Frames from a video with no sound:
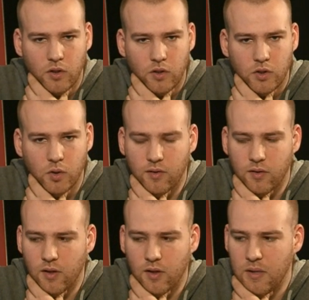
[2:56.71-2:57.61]

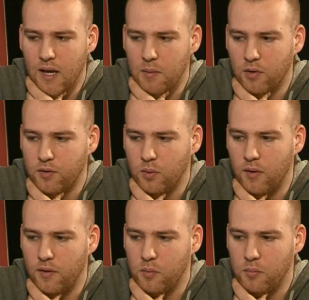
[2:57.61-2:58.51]
should be able
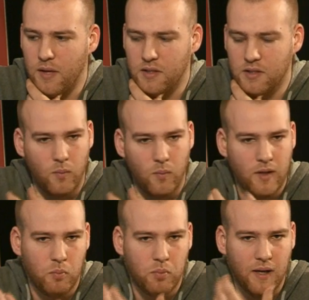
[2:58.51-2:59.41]
to master when
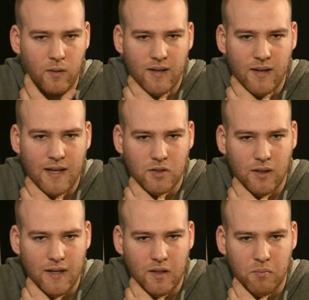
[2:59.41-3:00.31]
you play with the
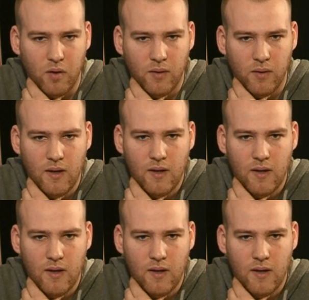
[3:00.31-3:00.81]
isolated pawn.